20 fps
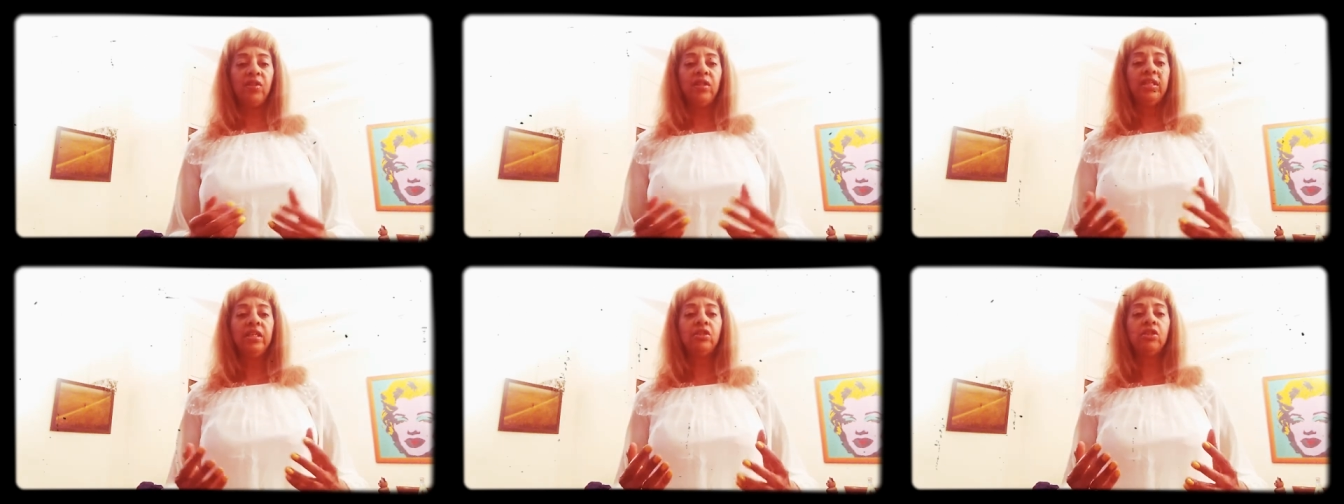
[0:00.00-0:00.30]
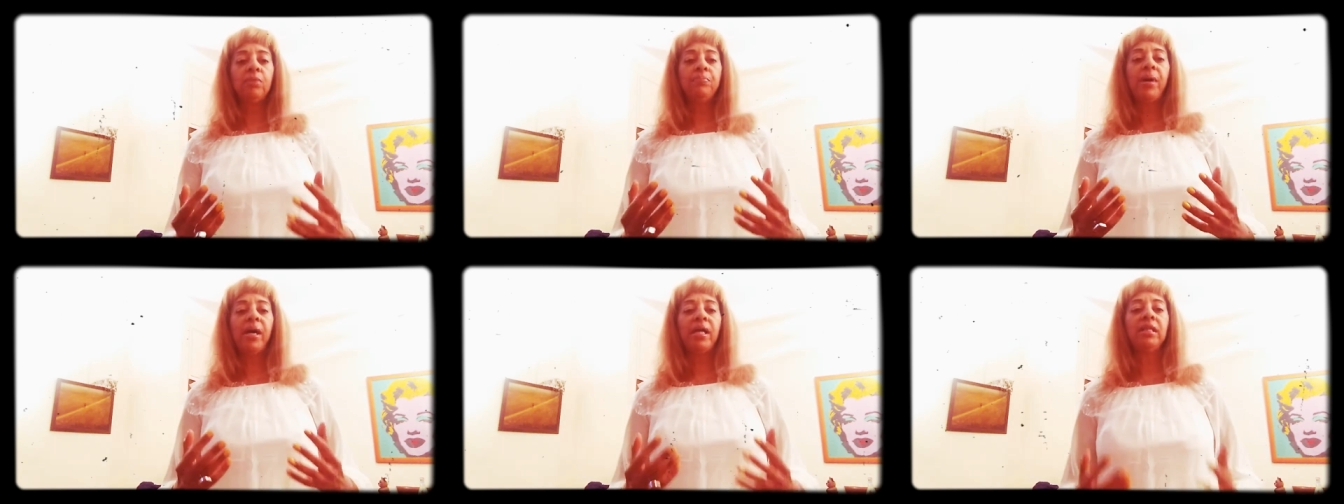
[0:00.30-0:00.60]

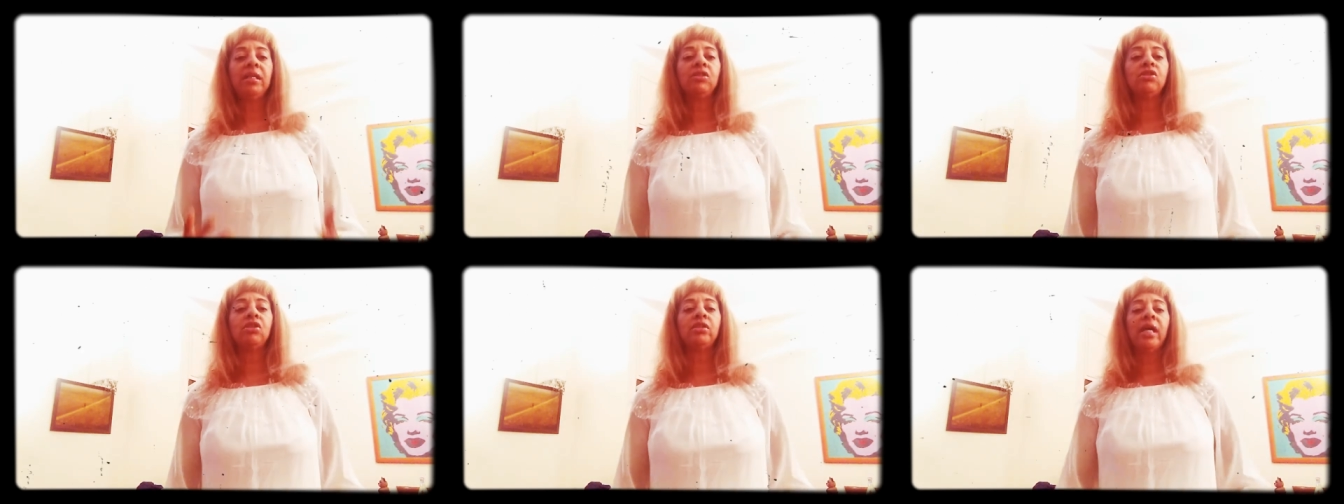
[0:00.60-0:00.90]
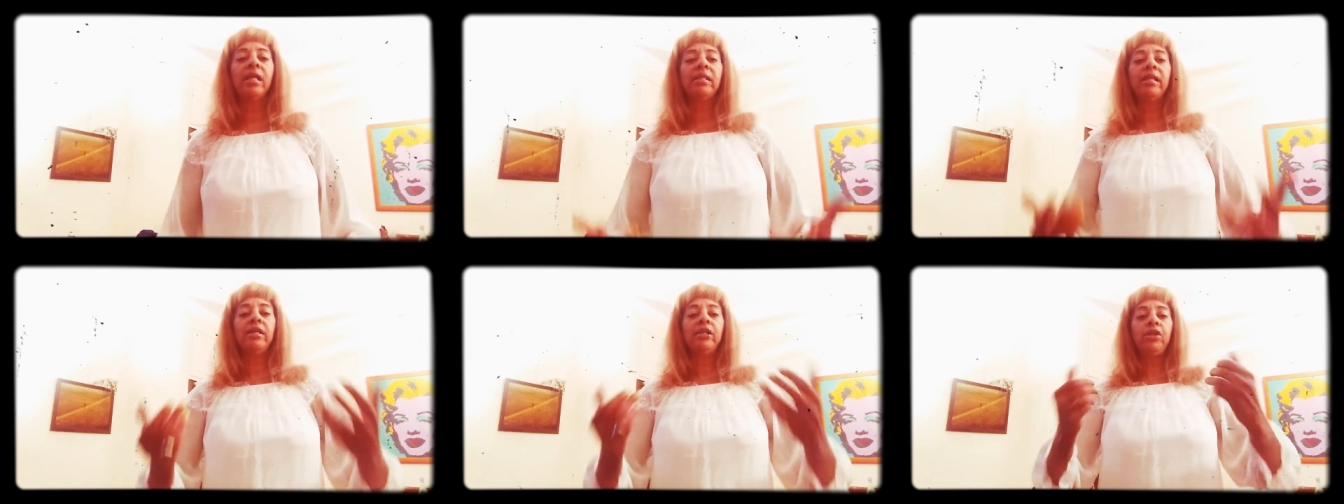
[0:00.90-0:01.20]
Little by little,
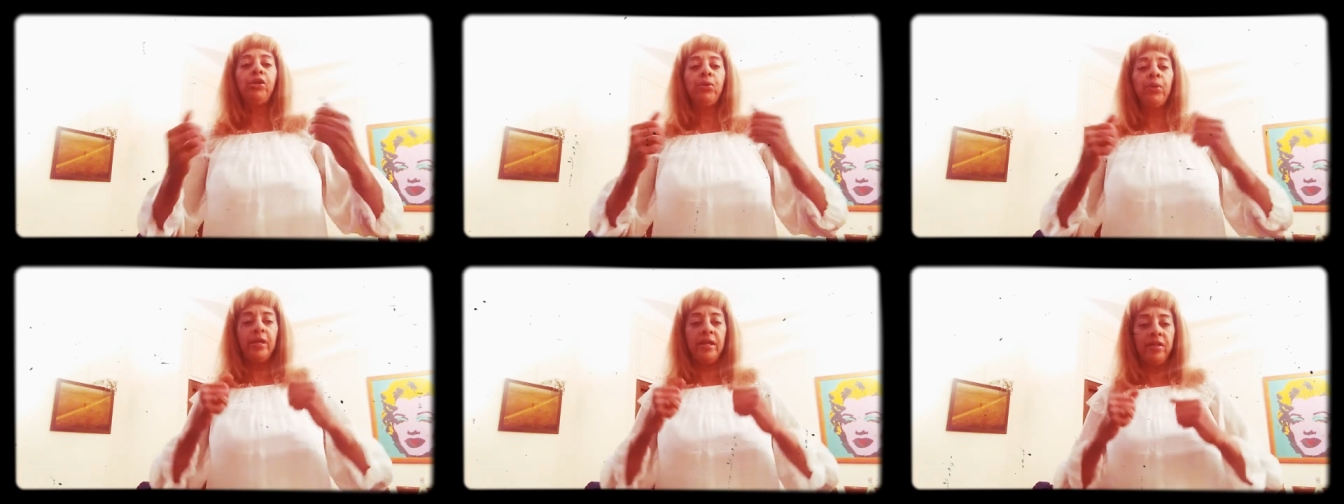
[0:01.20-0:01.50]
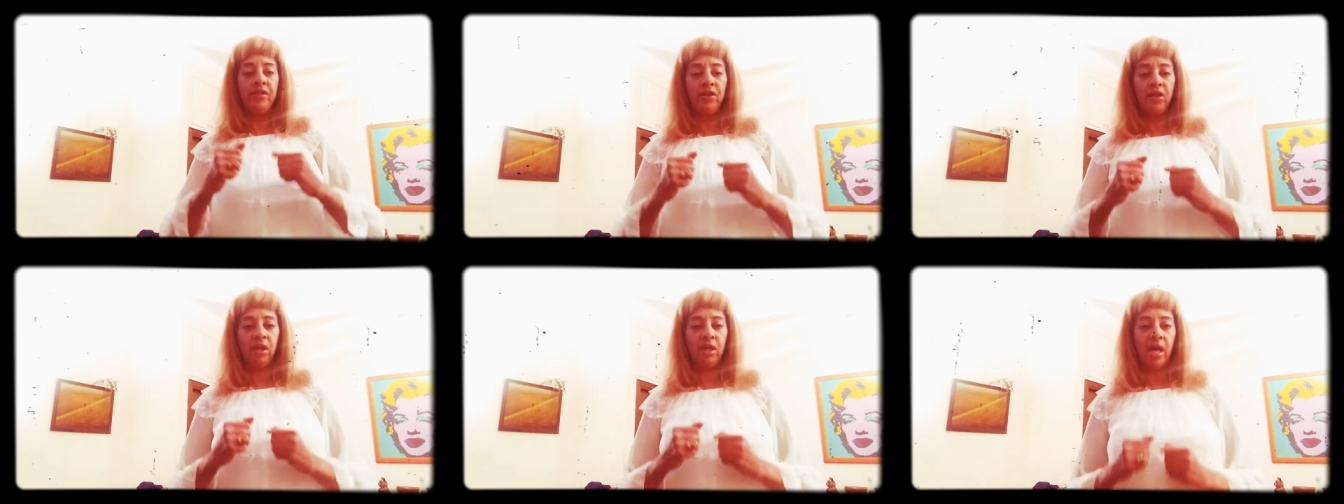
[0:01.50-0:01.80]
they let you
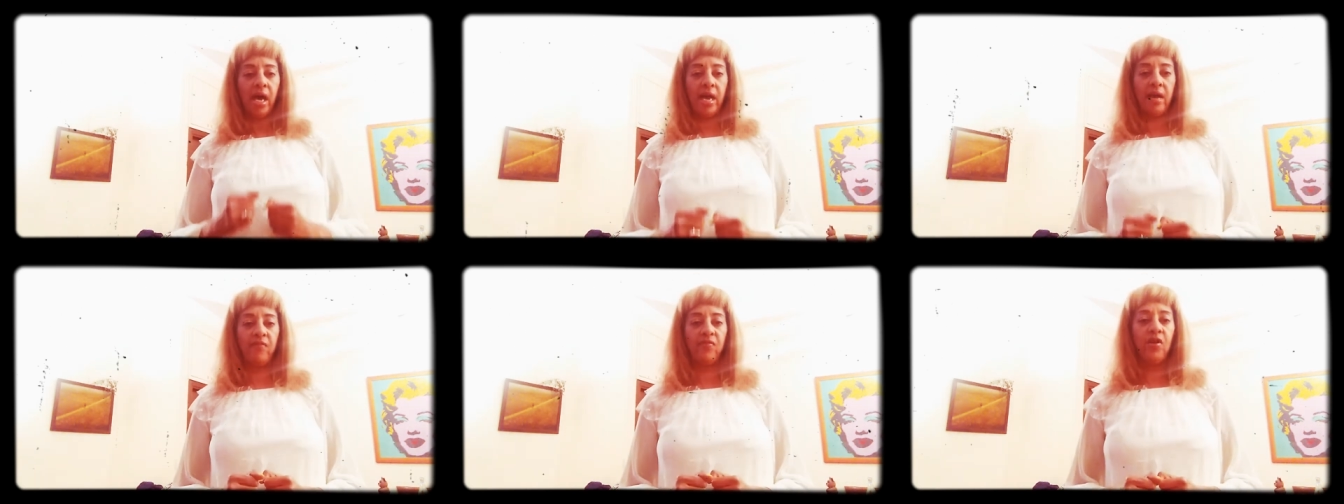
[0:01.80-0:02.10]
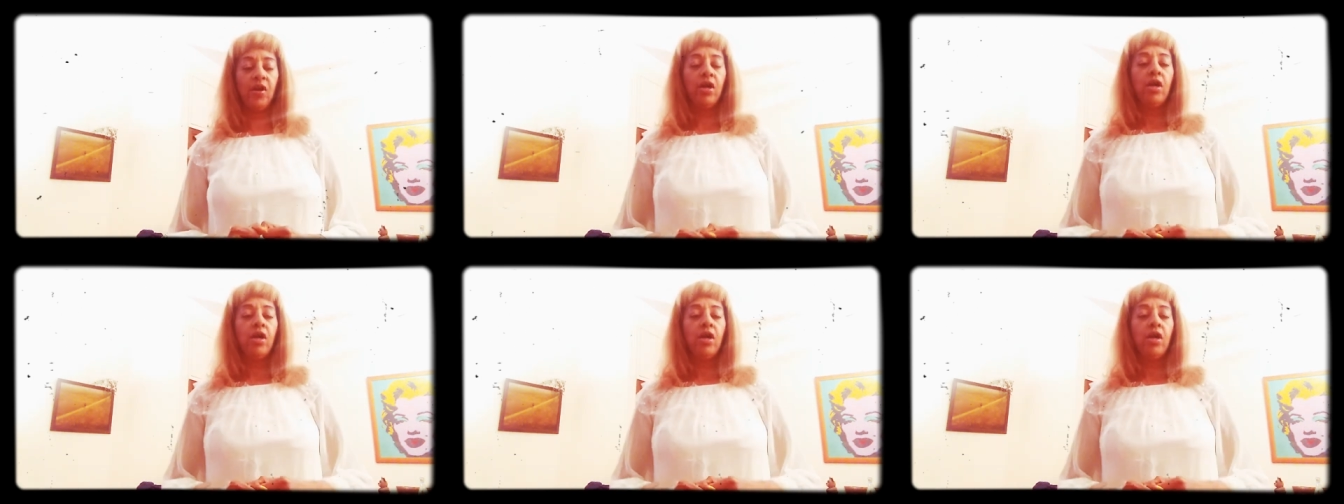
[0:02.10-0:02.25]
in their life.